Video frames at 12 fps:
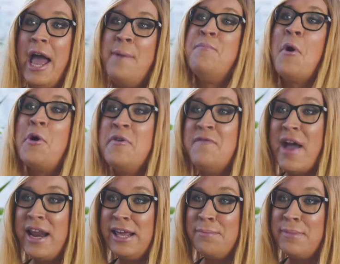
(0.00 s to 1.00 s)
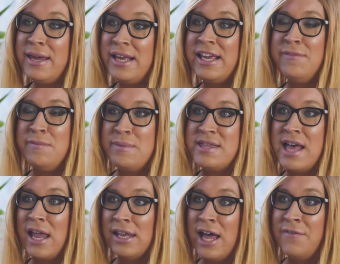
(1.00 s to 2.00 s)
and motivating me and giving me
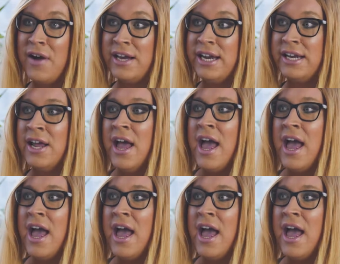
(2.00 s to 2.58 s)
that love I need